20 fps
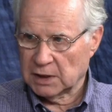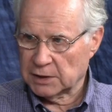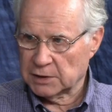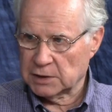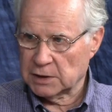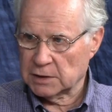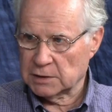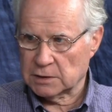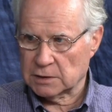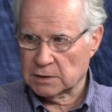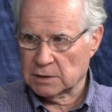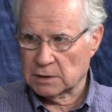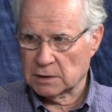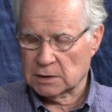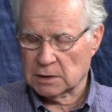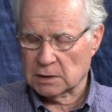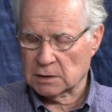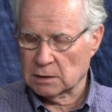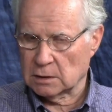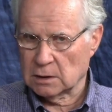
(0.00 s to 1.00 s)
Jesus, he
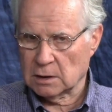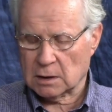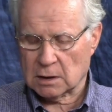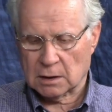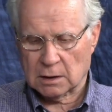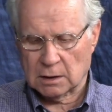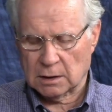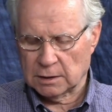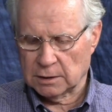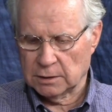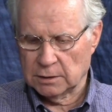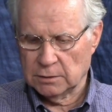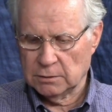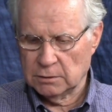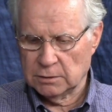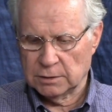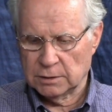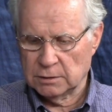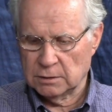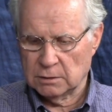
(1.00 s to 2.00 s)
says, "Look, uh, you
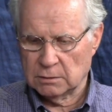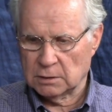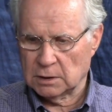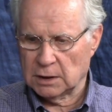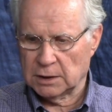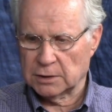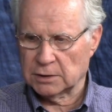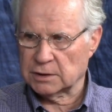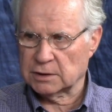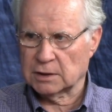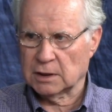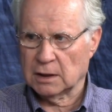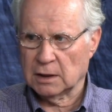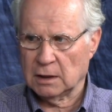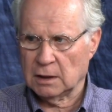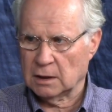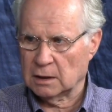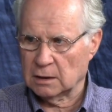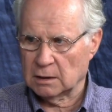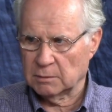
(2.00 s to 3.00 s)
you don't
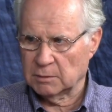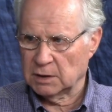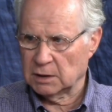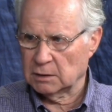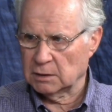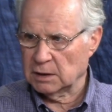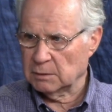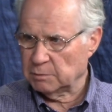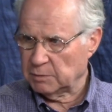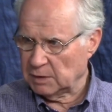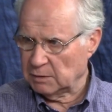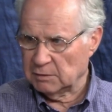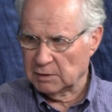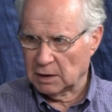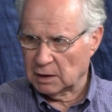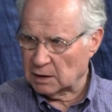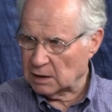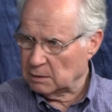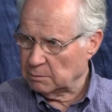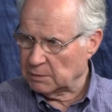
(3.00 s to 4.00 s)
understand. I mean, get
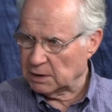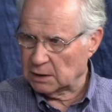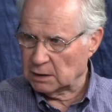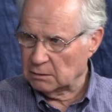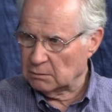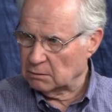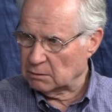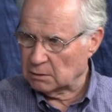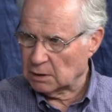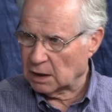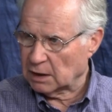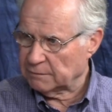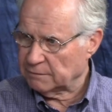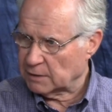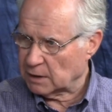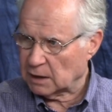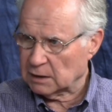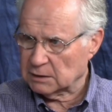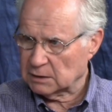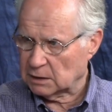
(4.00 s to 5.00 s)
behind me. You, I've
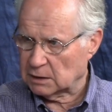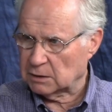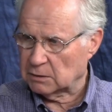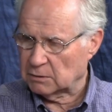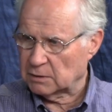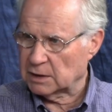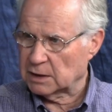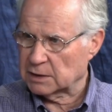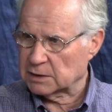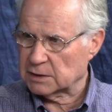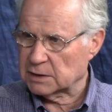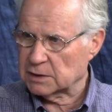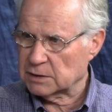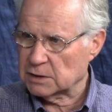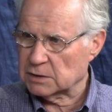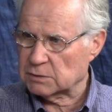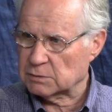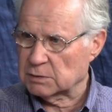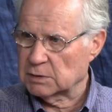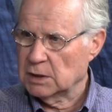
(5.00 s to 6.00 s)
got to do this. This
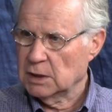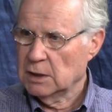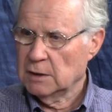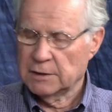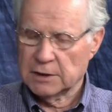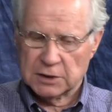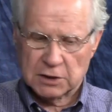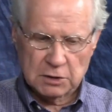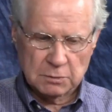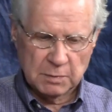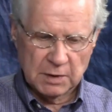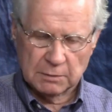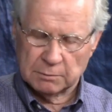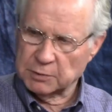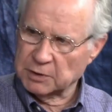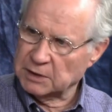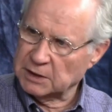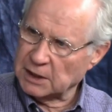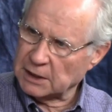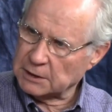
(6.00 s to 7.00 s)
is yeah. this has been
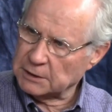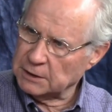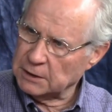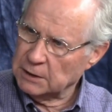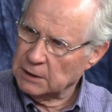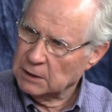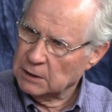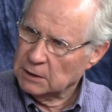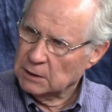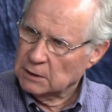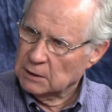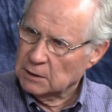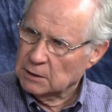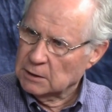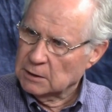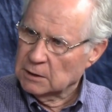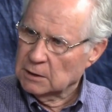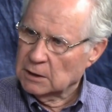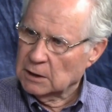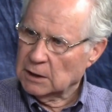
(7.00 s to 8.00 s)
predicted. Yeah.
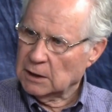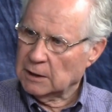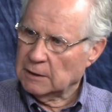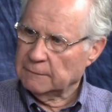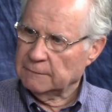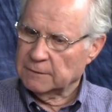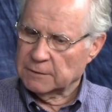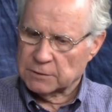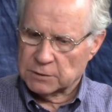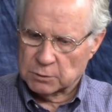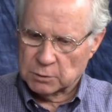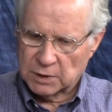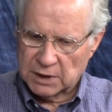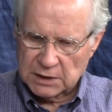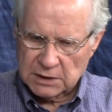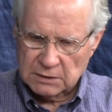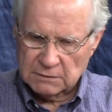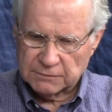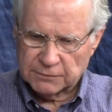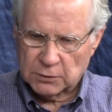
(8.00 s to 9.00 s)
And there's a
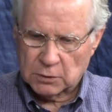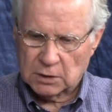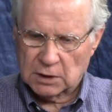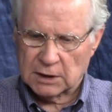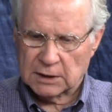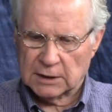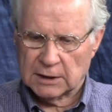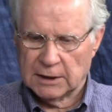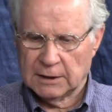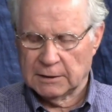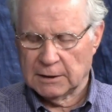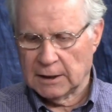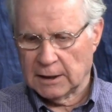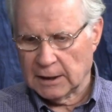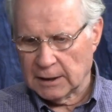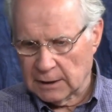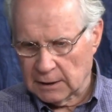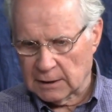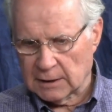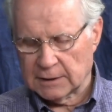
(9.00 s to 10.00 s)
reason for it. And
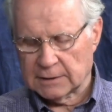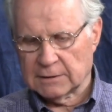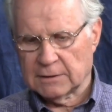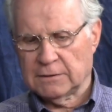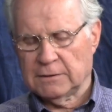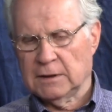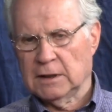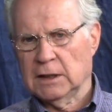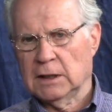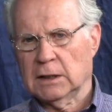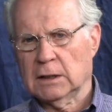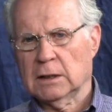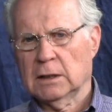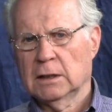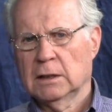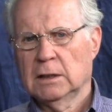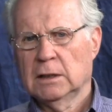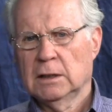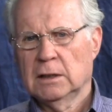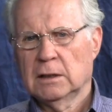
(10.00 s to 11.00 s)
I like to think
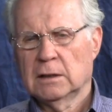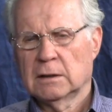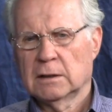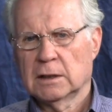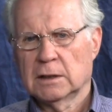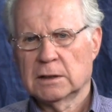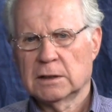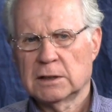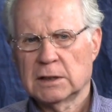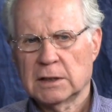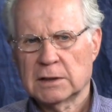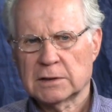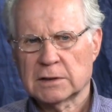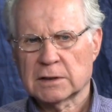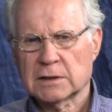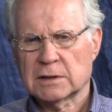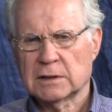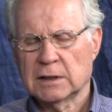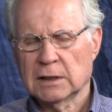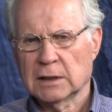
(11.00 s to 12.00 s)
that
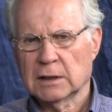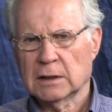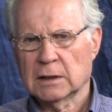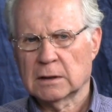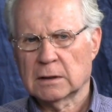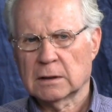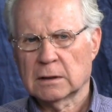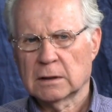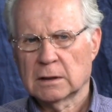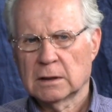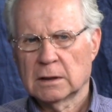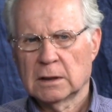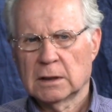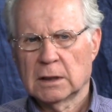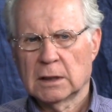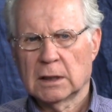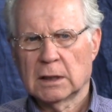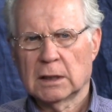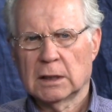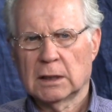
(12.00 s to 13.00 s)
Jesus did it
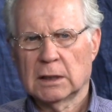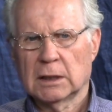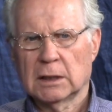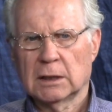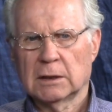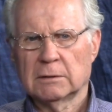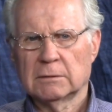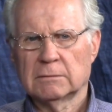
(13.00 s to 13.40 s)
uh,